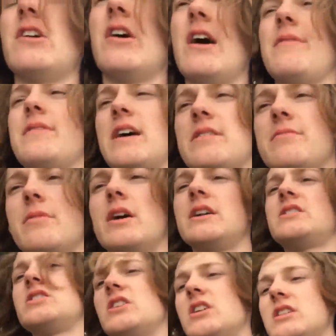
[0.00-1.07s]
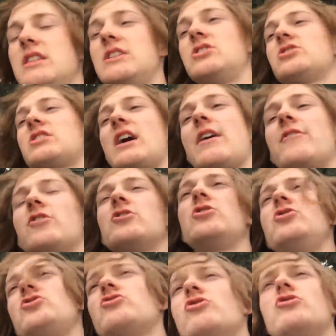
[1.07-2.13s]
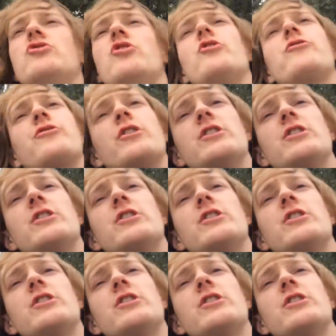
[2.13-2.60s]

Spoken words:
don't have that much. They just have our usual Nerf